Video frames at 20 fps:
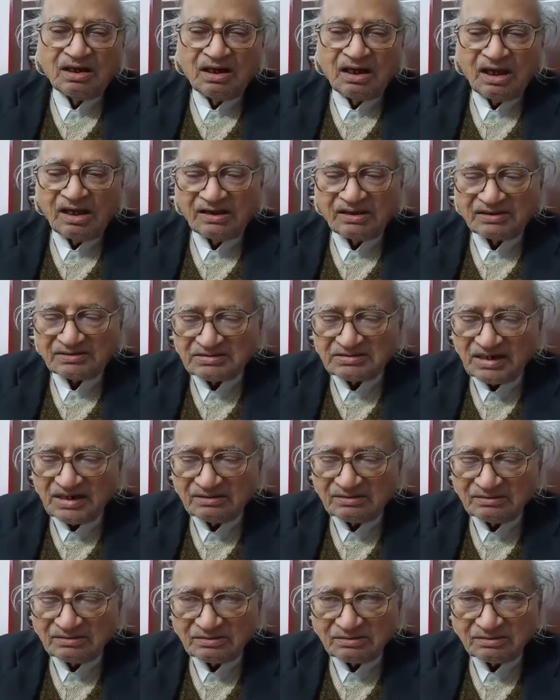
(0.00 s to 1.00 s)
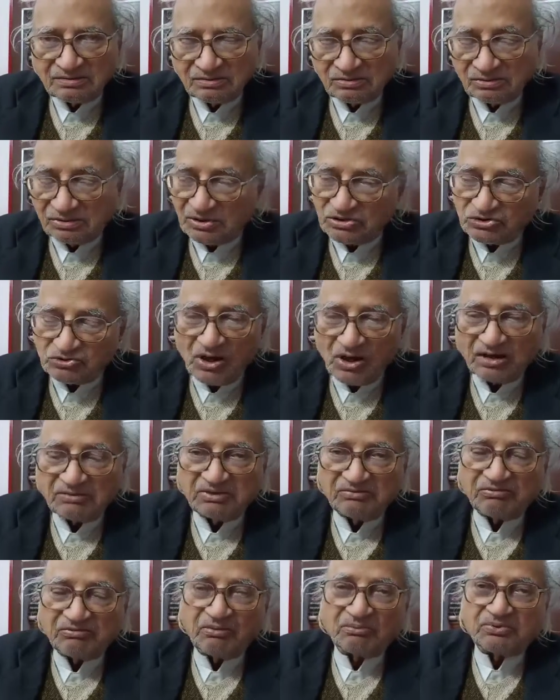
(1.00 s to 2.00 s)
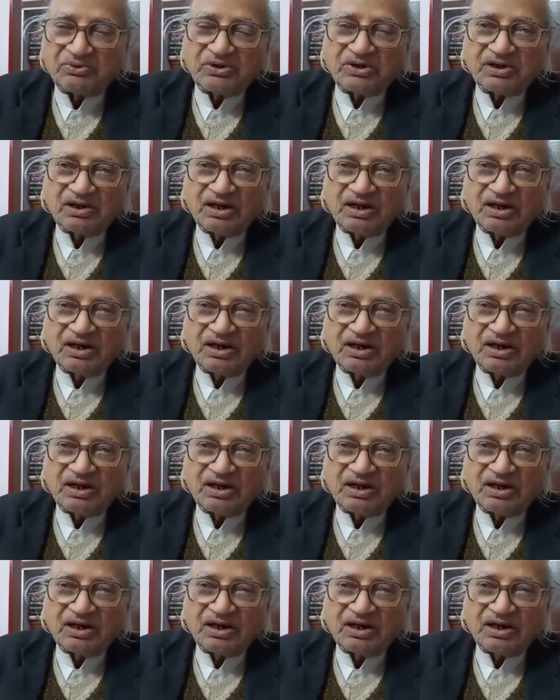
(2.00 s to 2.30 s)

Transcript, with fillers: and he said, you can join me from today.